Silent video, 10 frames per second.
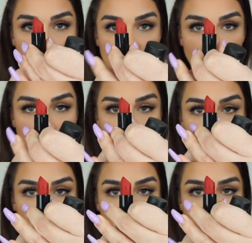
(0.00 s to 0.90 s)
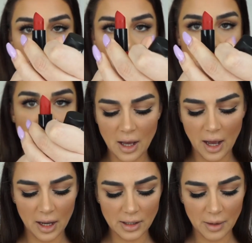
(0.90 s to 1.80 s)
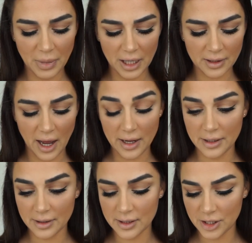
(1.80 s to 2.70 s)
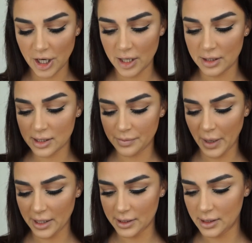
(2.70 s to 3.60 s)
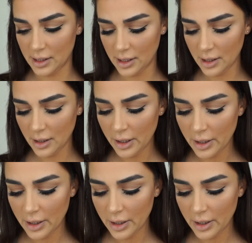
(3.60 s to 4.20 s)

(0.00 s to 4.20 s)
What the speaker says: It's kind of like that. And I picked that in the shade Spicy.